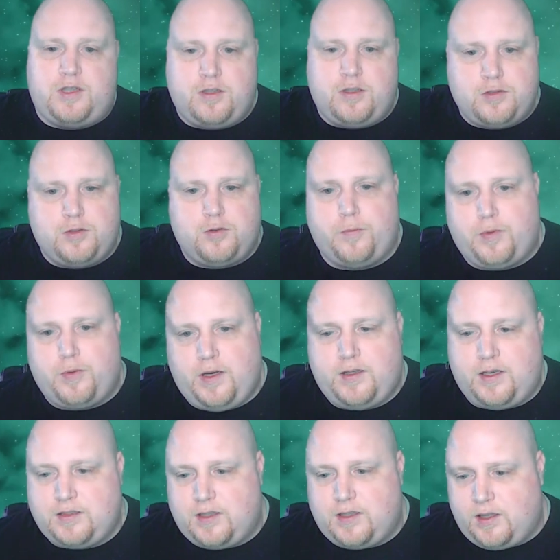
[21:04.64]
doing
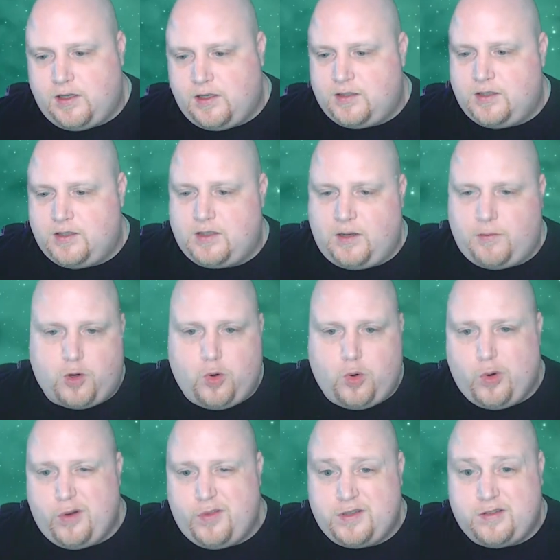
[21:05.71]
playtesting. It says I'm
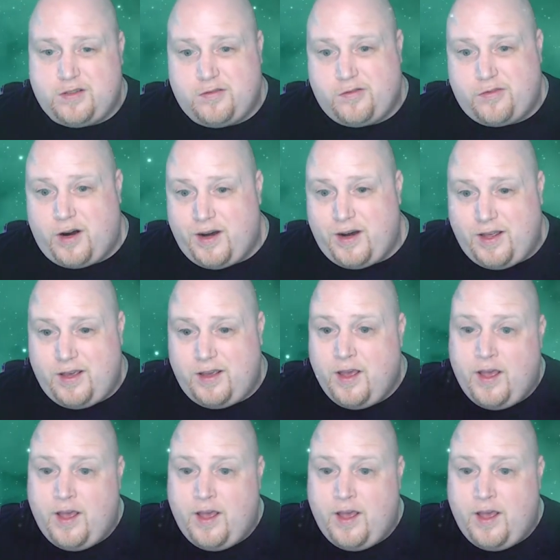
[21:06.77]
recording this on Friday.